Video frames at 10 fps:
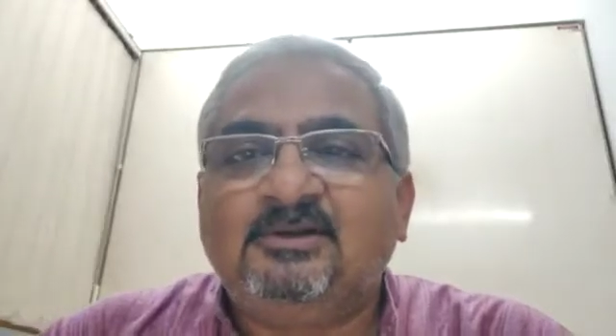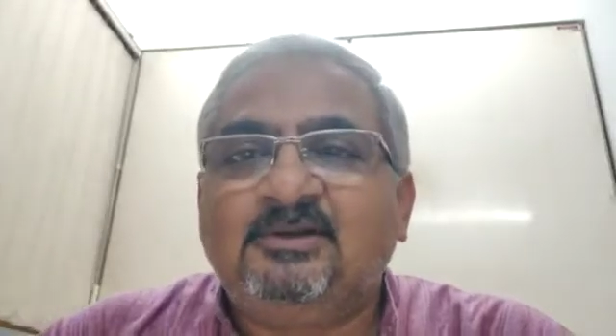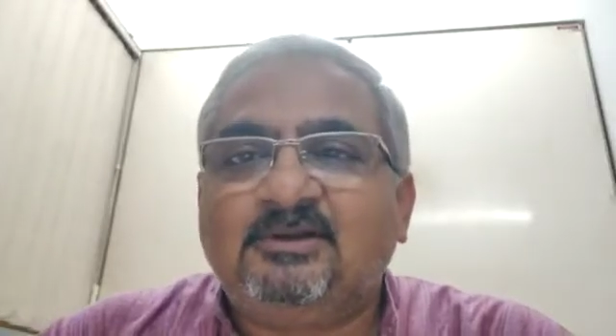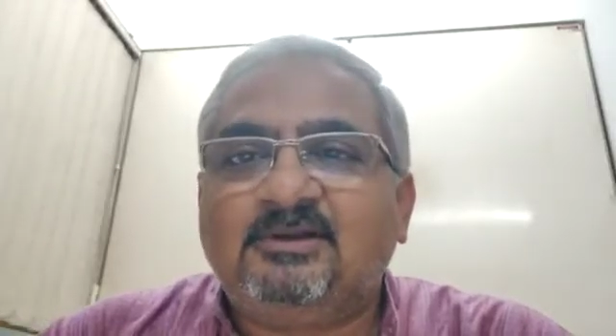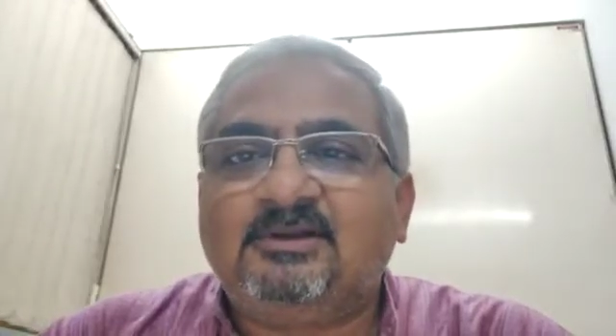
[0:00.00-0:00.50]

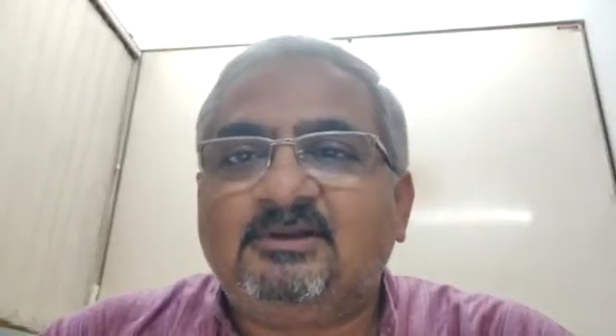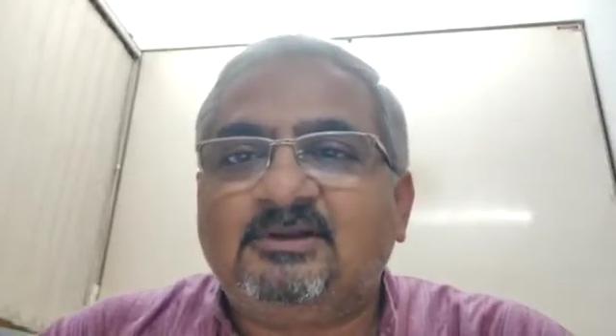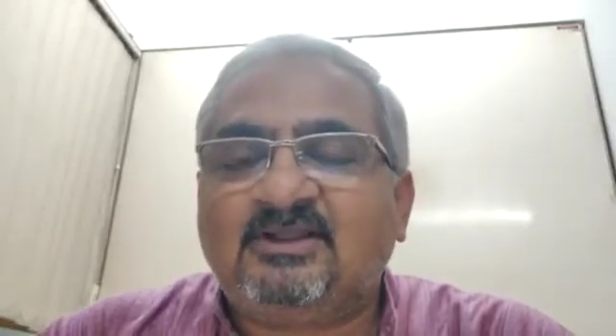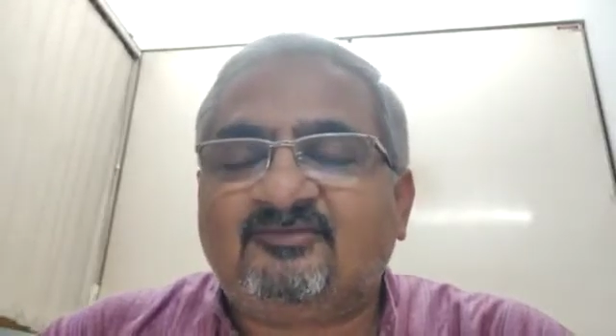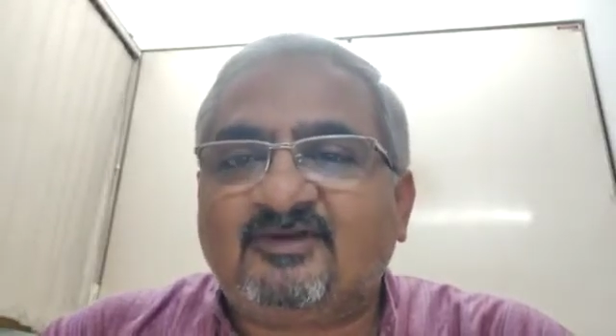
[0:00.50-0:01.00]

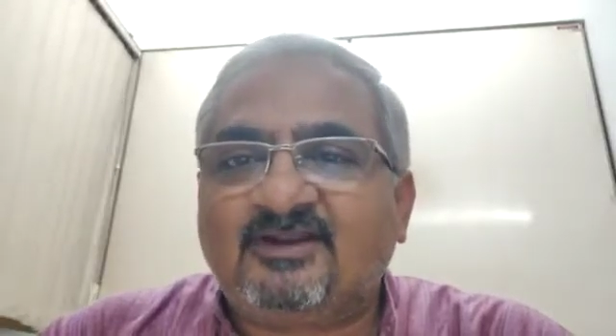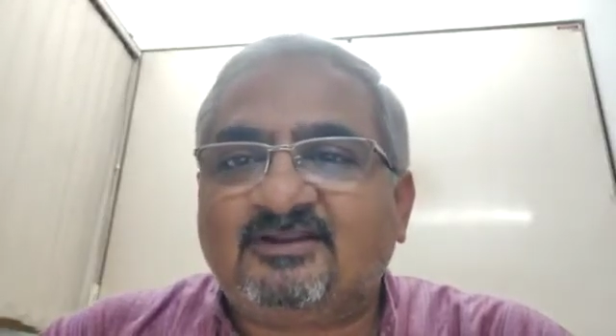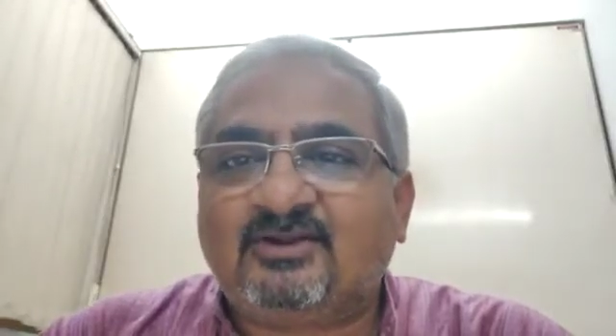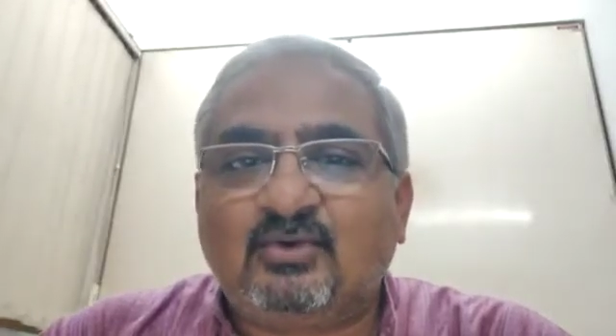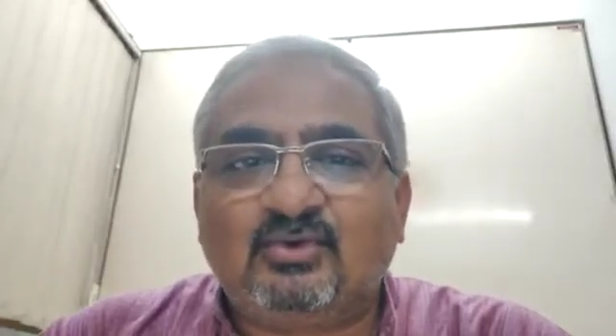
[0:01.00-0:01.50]
As far
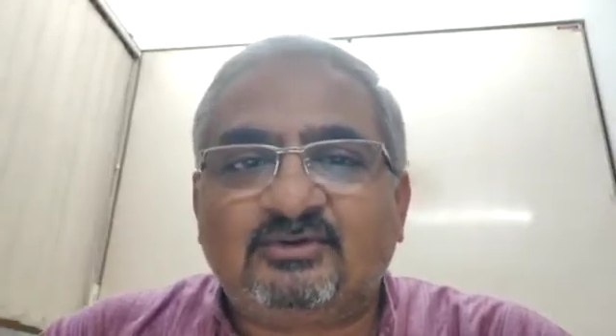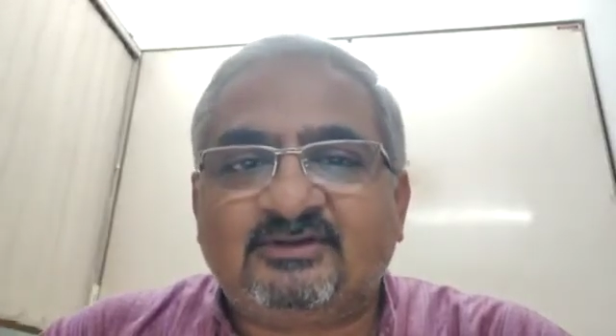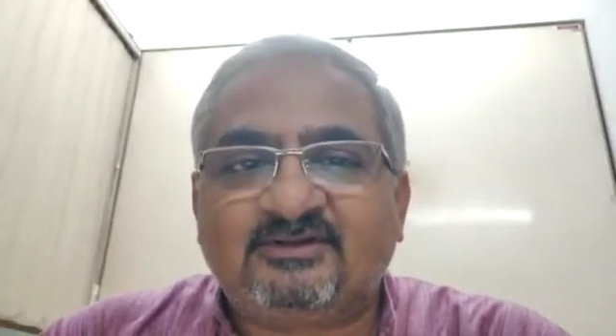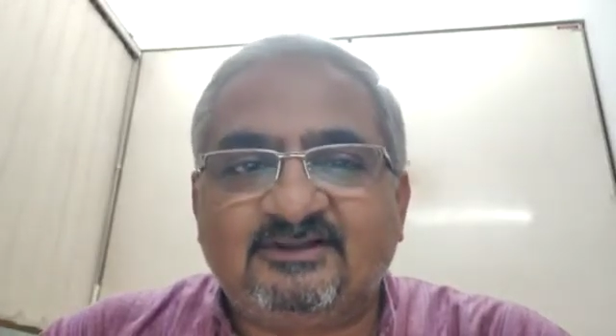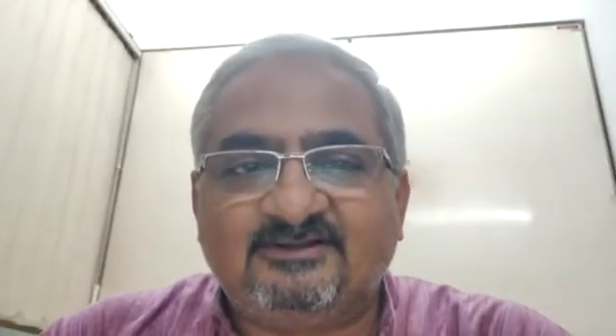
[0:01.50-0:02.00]
as the course
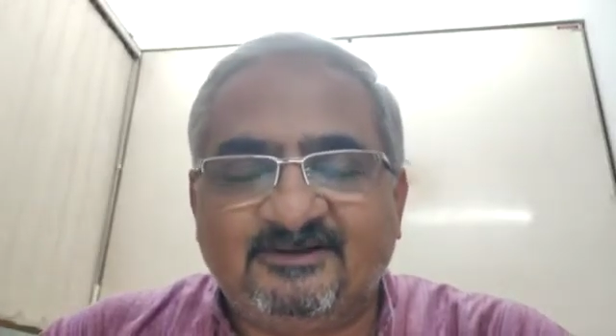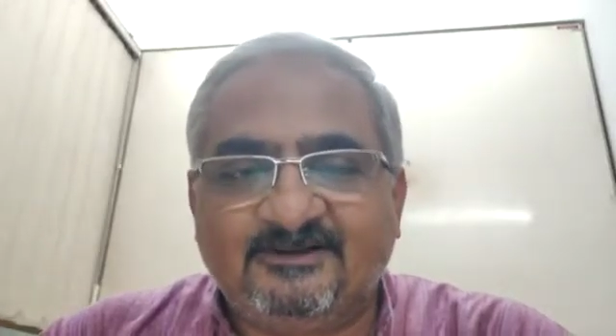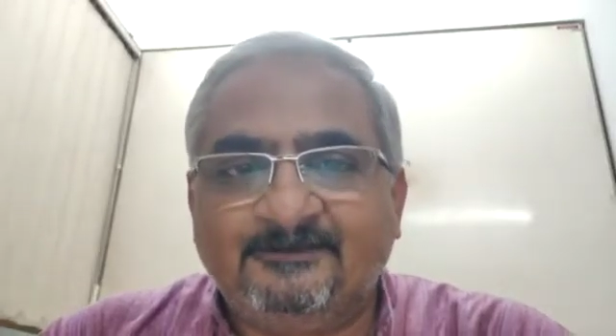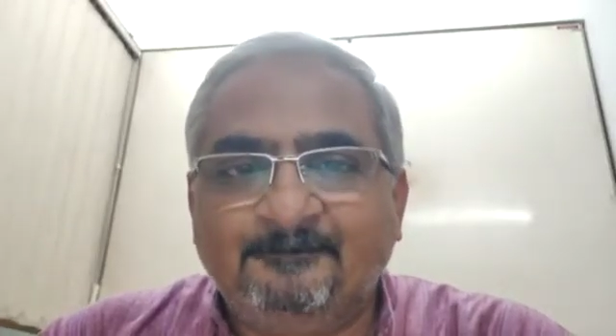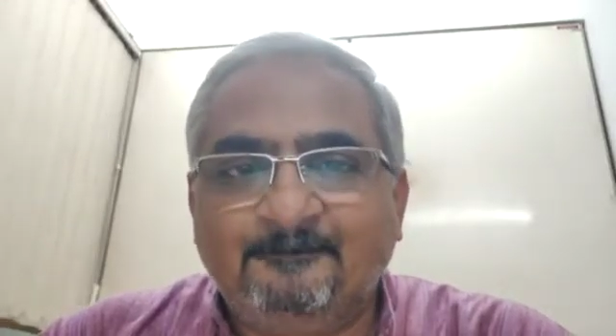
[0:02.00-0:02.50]
is
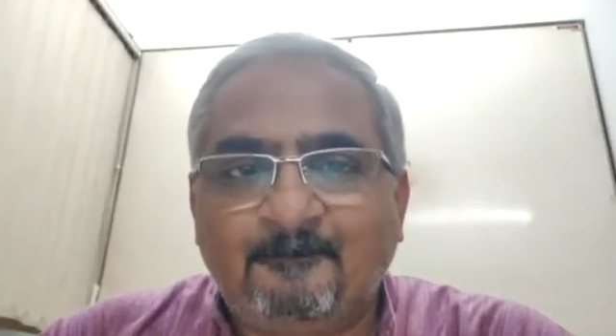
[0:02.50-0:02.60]
concerned,